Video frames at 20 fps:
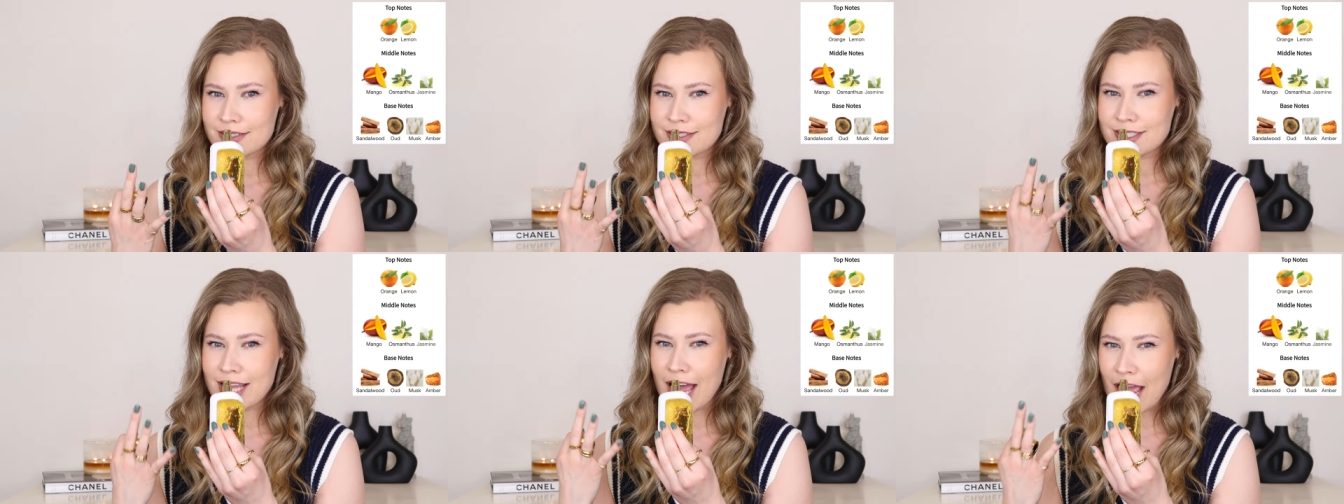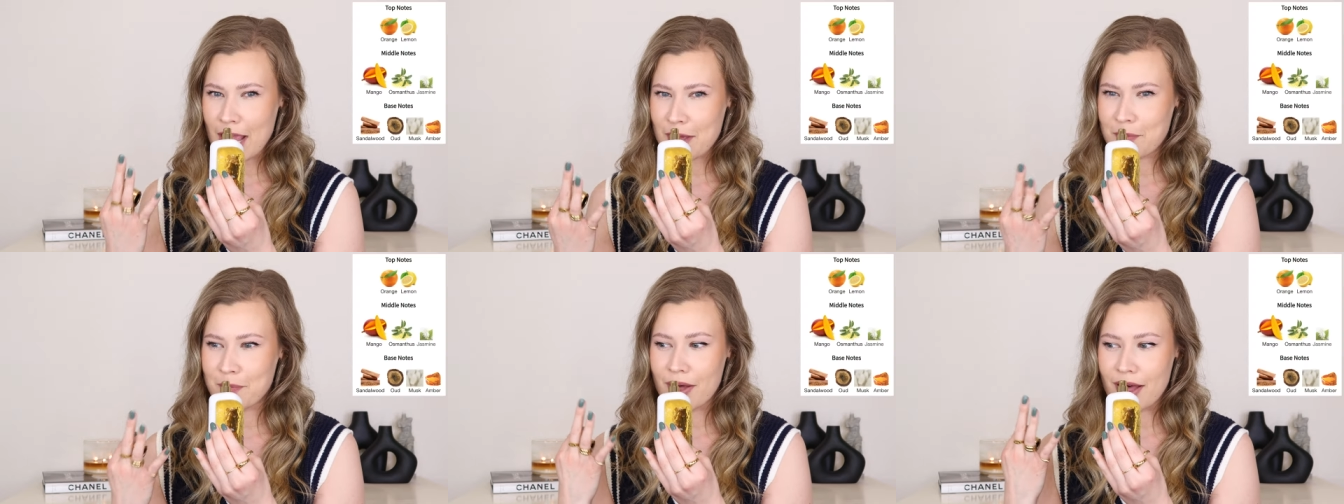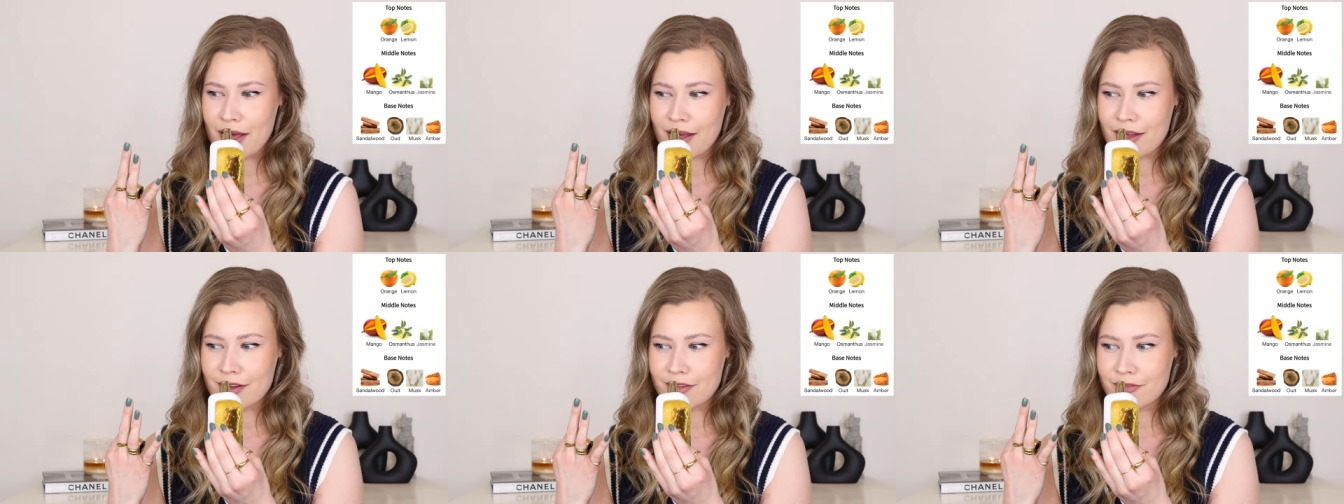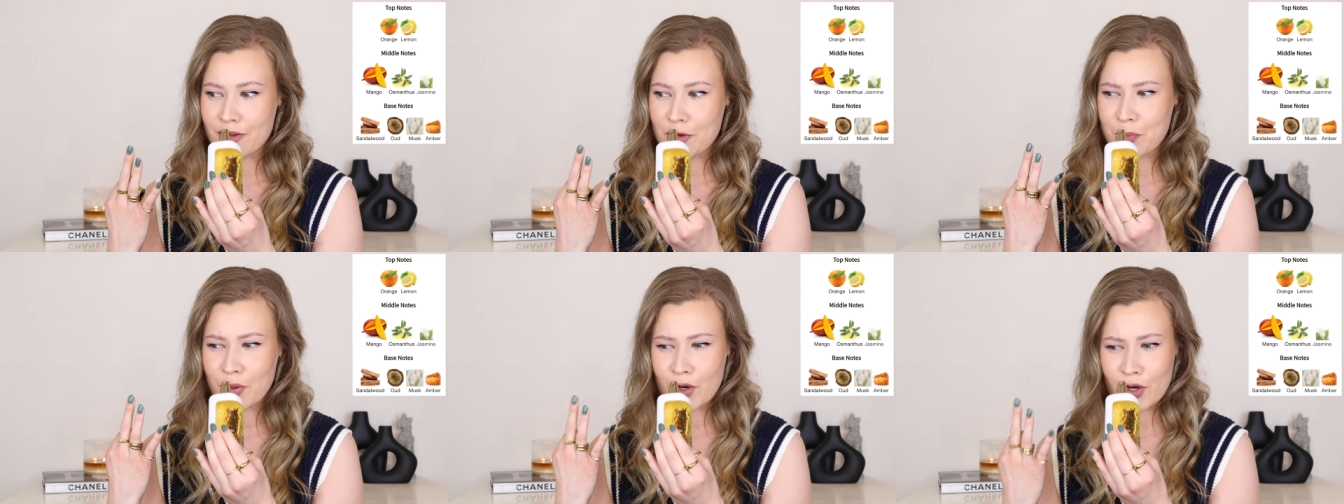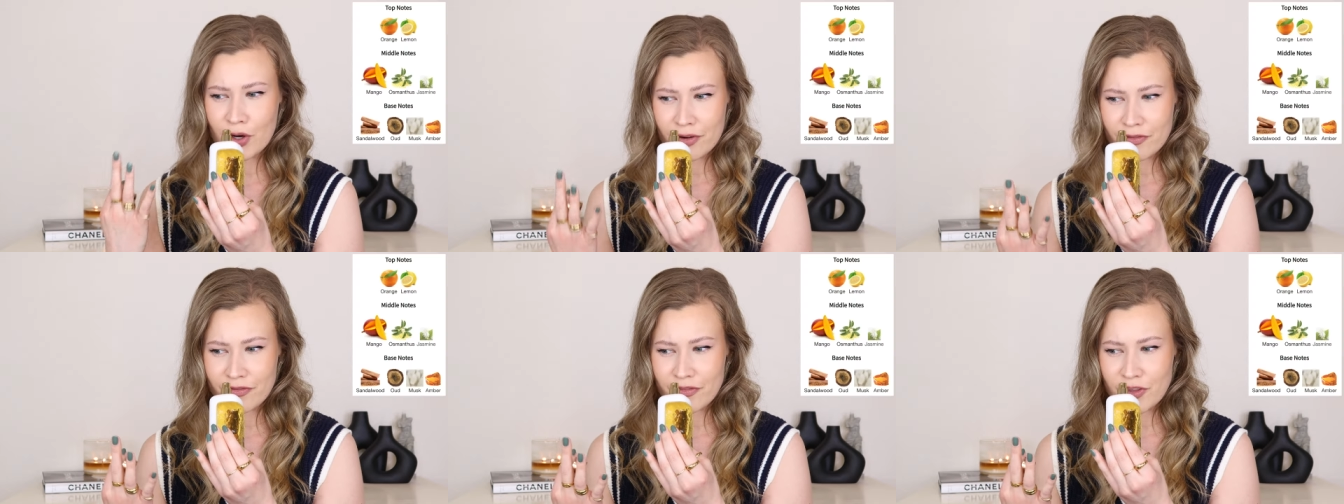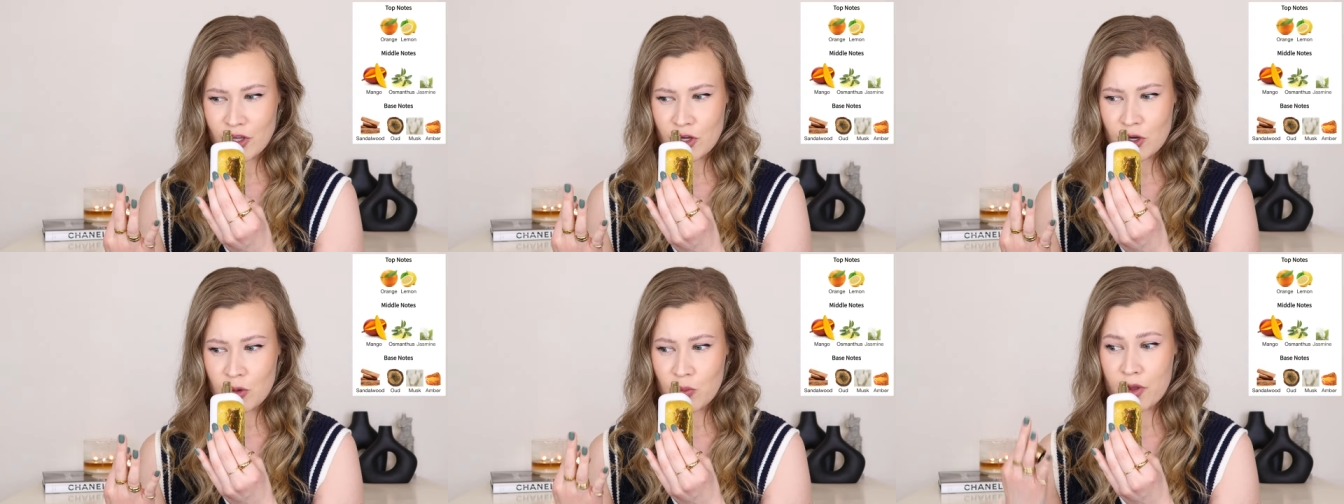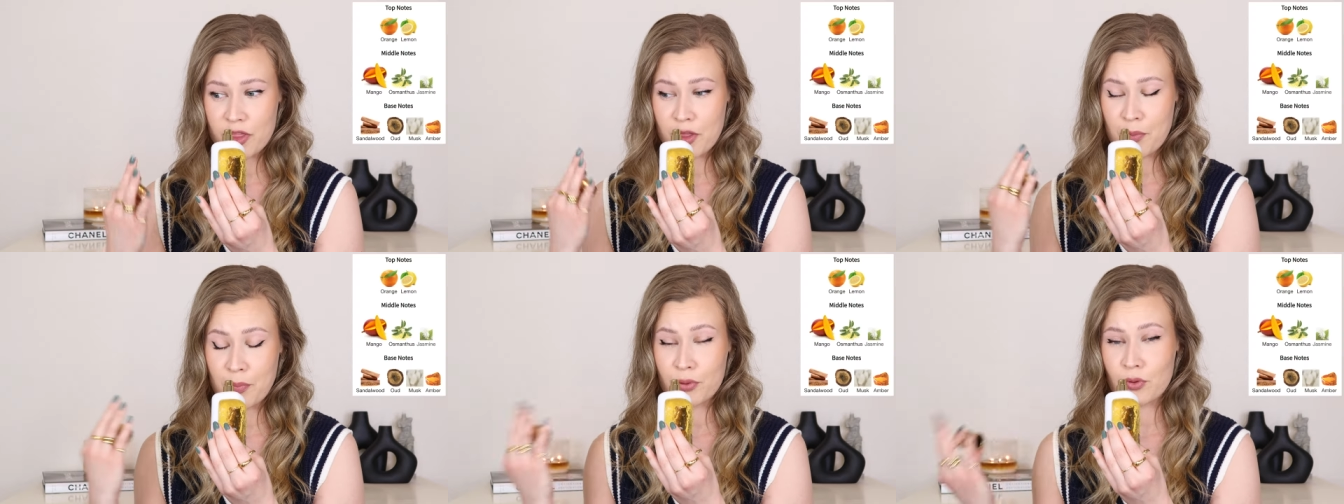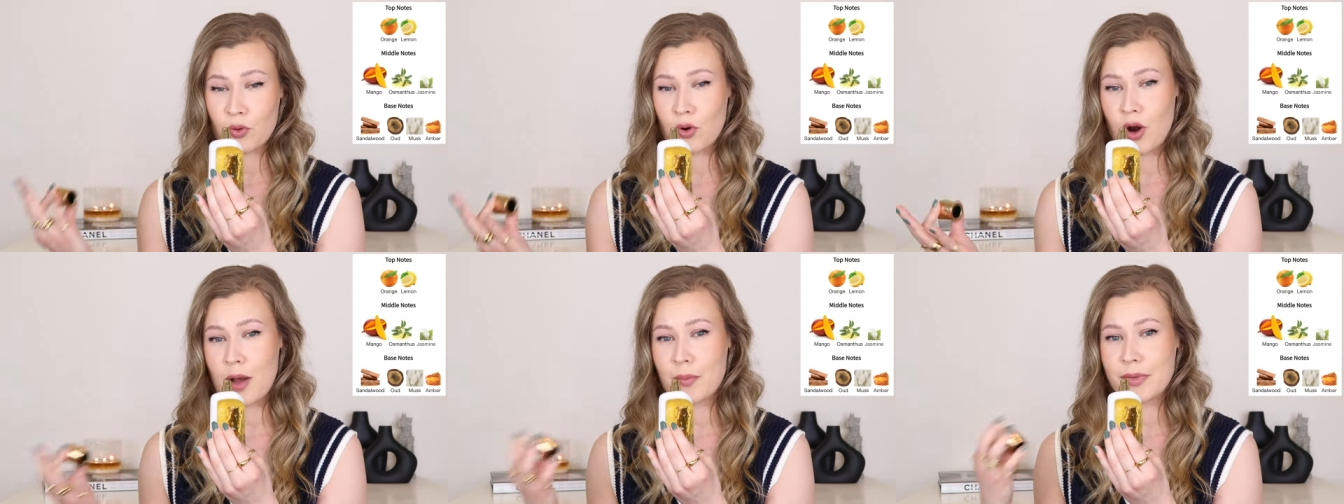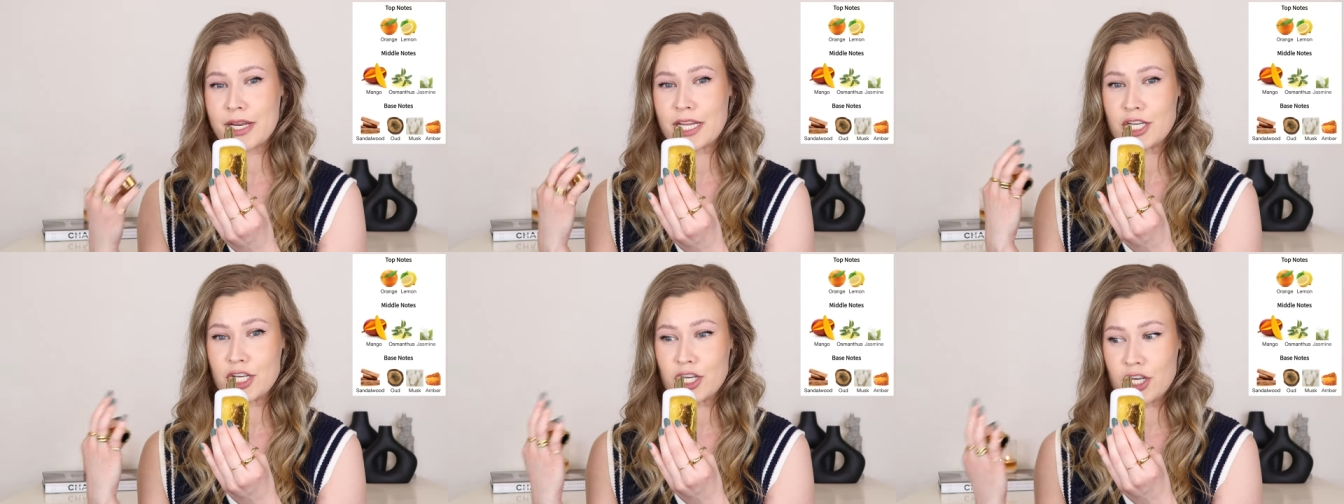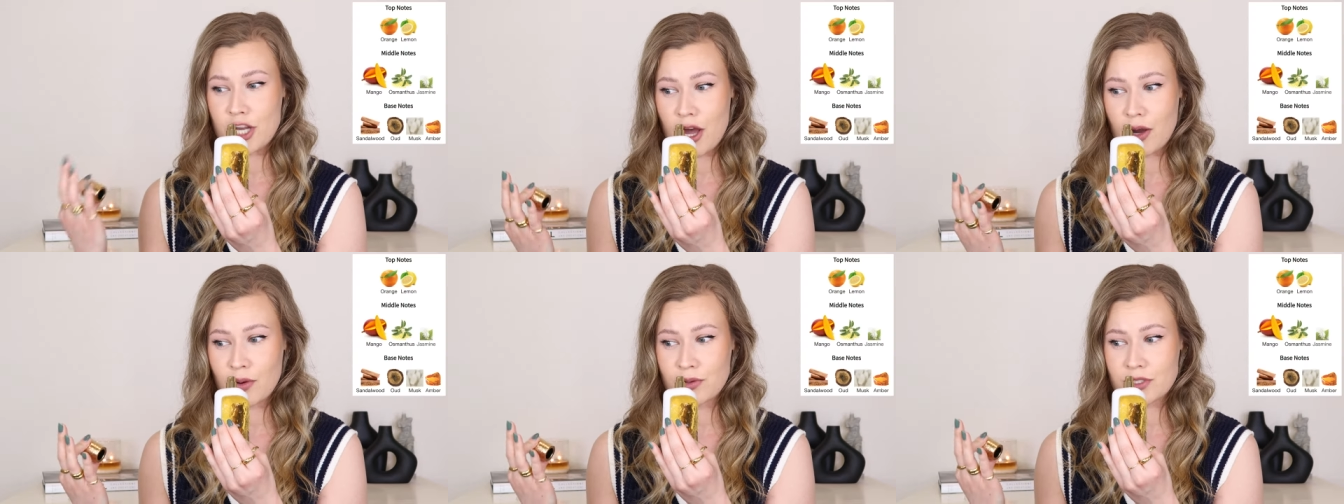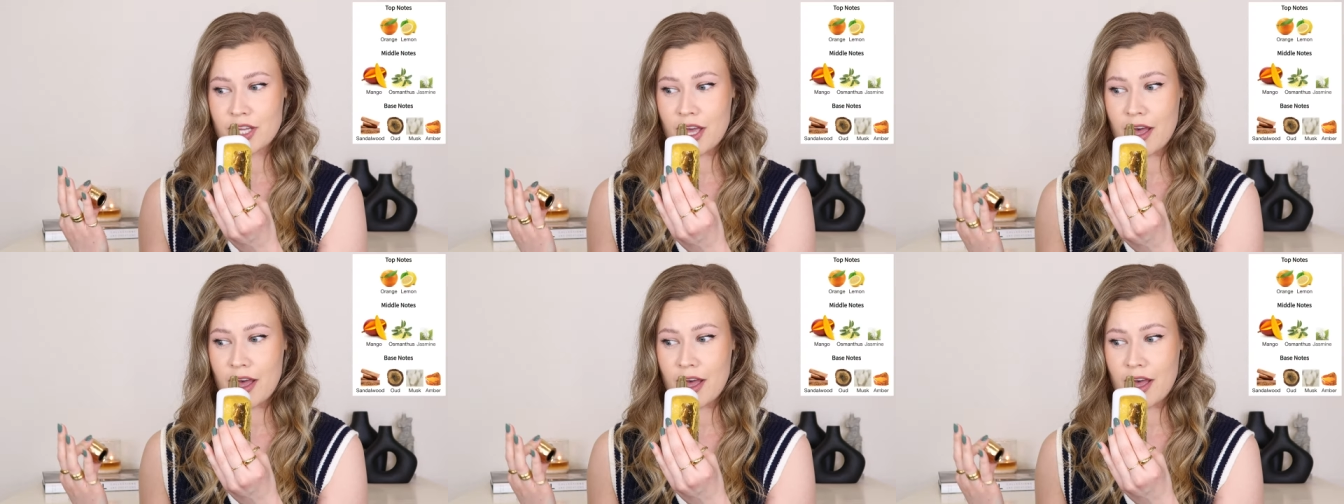type of perfume with a prominent note